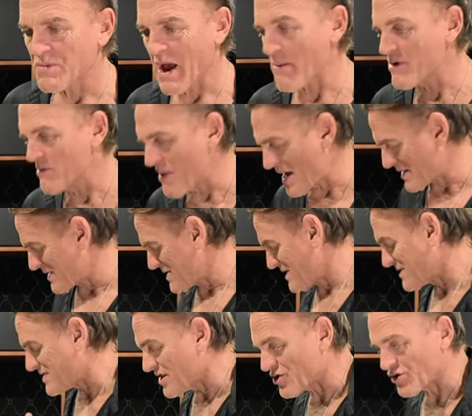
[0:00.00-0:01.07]
I'm gonna make the
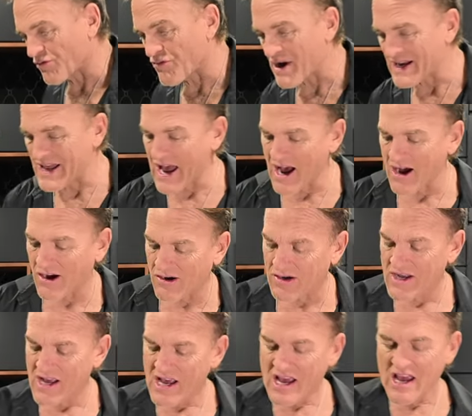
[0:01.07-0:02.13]
decision right
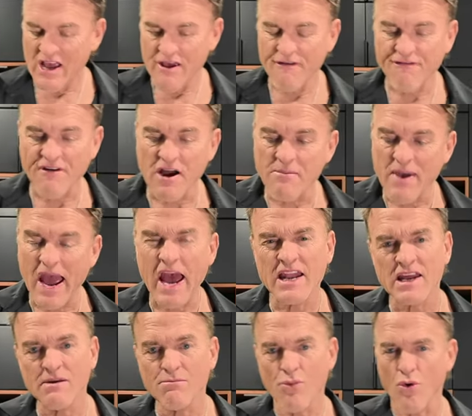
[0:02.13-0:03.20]
now if I'm
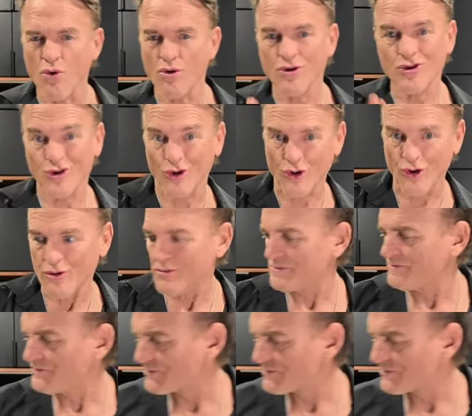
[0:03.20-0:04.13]
adding more sugar.